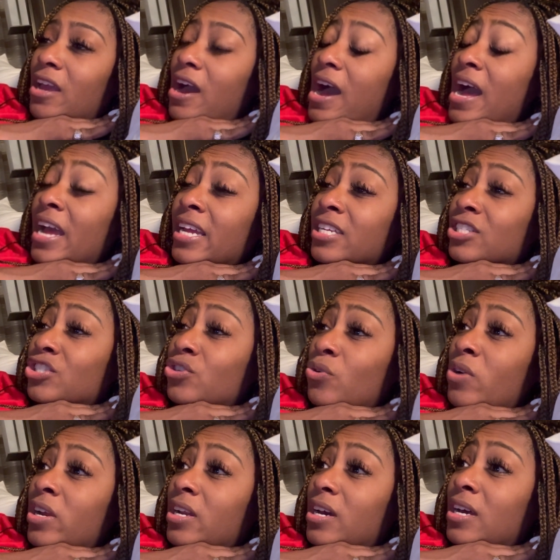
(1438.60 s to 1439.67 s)
I
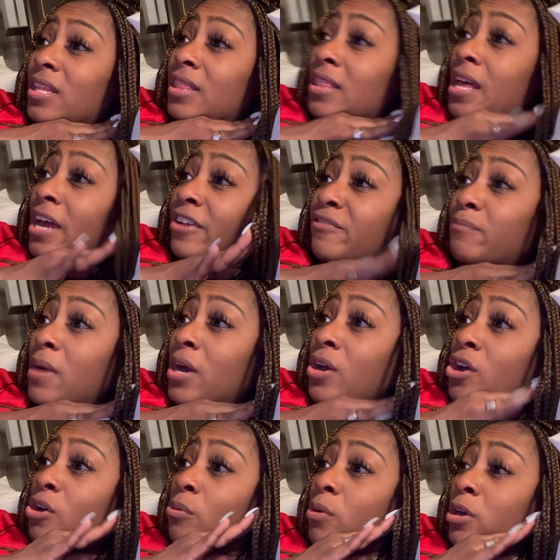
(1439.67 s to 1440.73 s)
enjoyed a lot of my
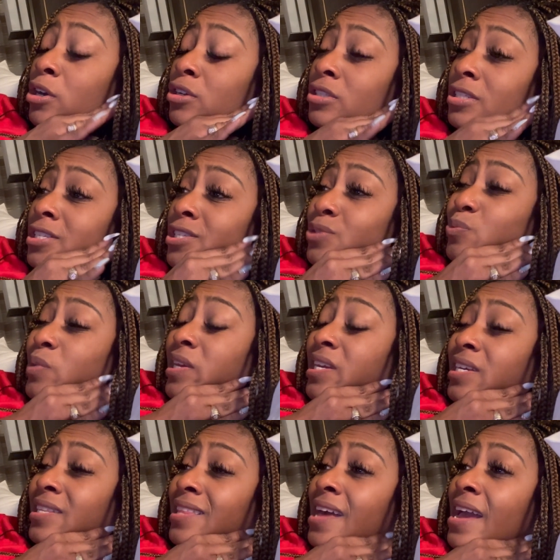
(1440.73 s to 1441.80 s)
coworkers this
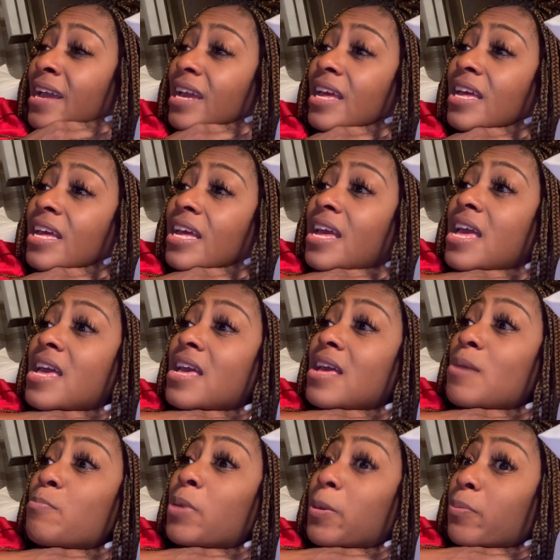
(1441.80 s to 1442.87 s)
weekend, like
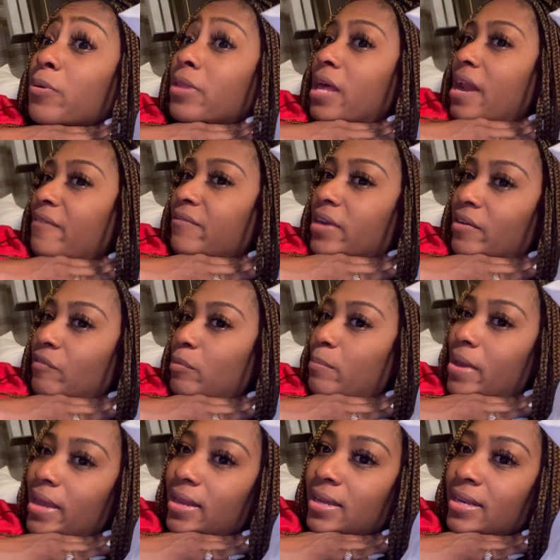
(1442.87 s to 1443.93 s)
people that I've never met a